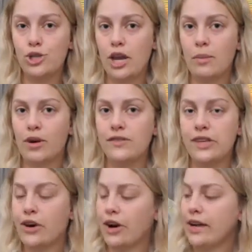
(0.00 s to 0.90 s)
Chamber of
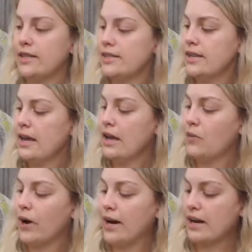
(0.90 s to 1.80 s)
Secrets,
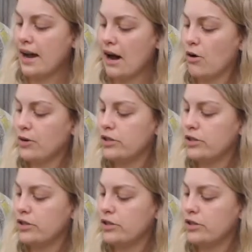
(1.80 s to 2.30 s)
right now.